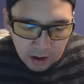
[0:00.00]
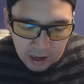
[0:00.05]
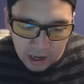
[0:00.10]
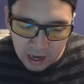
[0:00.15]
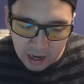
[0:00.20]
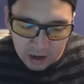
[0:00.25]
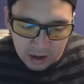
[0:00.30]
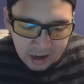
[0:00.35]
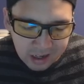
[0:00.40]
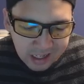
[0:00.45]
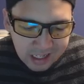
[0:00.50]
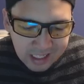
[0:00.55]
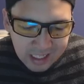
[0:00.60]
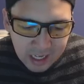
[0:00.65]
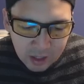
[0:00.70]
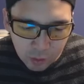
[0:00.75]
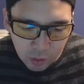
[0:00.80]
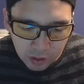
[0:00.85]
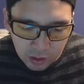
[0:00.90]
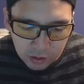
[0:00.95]
And I guess
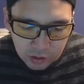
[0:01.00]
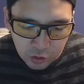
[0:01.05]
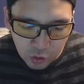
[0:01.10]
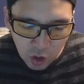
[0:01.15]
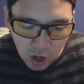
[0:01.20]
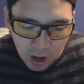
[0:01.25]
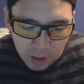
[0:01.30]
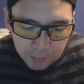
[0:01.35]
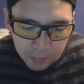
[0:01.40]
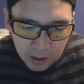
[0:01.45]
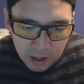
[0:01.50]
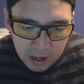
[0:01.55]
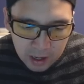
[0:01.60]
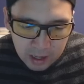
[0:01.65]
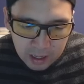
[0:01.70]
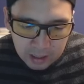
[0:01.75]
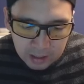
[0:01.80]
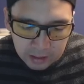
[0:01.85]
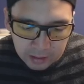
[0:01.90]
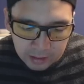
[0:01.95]
like we could drop
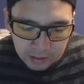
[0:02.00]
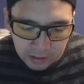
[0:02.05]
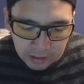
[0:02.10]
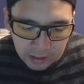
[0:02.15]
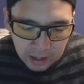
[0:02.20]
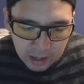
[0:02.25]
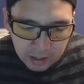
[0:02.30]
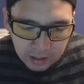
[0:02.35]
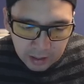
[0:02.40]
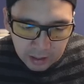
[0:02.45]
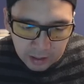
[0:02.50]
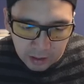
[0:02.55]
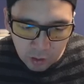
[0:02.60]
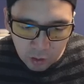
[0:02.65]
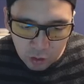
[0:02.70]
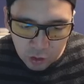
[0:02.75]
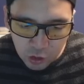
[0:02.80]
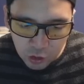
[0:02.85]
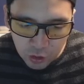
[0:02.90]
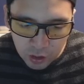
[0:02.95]
the lightning or
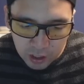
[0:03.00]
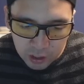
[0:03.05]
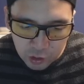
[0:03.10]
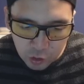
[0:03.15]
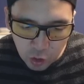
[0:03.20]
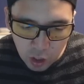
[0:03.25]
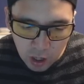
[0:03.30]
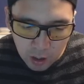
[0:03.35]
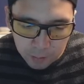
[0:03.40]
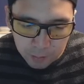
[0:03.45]
should I drop?